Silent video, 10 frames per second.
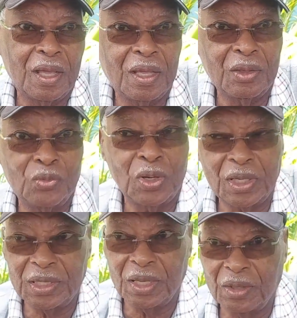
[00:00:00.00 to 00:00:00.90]
in one
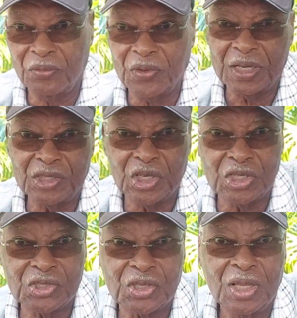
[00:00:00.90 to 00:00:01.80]
of the
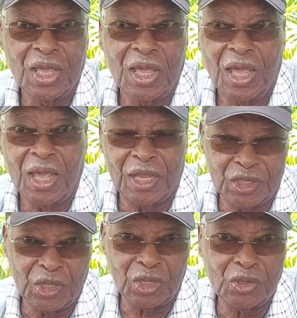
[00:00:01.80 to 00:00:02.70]
villages,
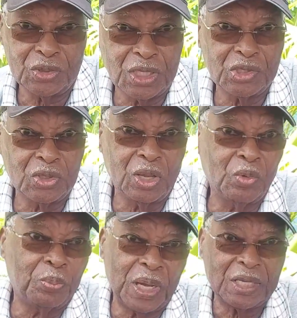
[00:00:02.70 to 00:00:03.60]
and you see today
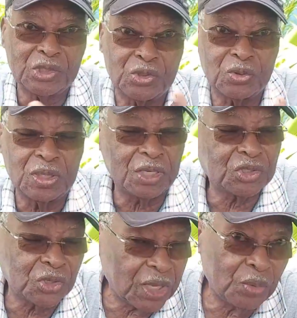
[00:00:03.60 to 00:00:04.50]
we passed through,
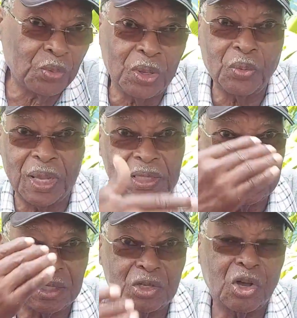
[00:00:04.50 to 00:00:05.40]
yesterday we
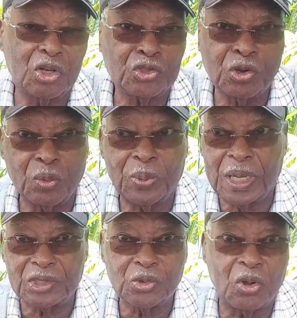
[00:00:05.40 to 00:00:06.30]
went in the country and we
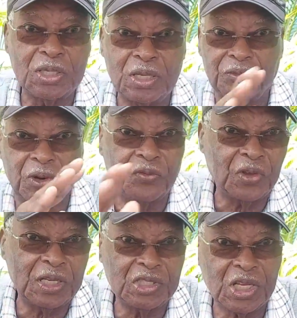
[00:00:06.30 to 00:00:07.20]
passed through all the different
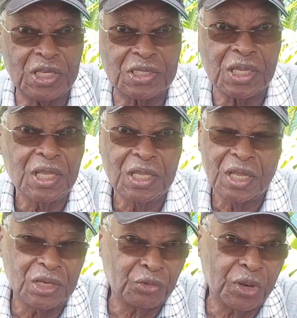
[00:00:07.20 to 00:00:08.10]
villages
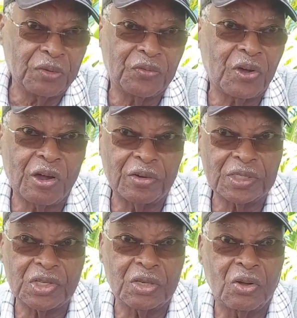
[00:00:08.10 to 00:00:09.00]
and the
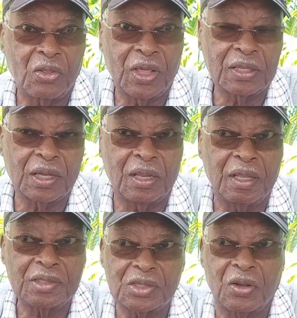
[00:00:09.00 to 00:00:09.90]
rainforests and all that kind
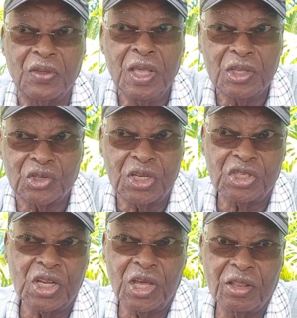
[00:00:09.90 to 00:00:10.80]
of stuff. So
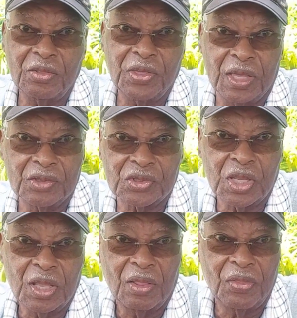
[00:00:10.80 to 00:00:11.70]
there's a lot of things
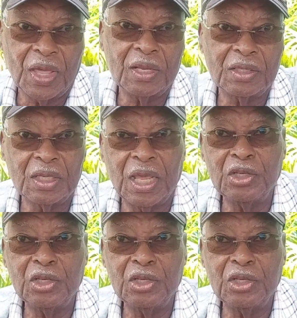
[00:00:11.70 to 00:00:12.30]
that they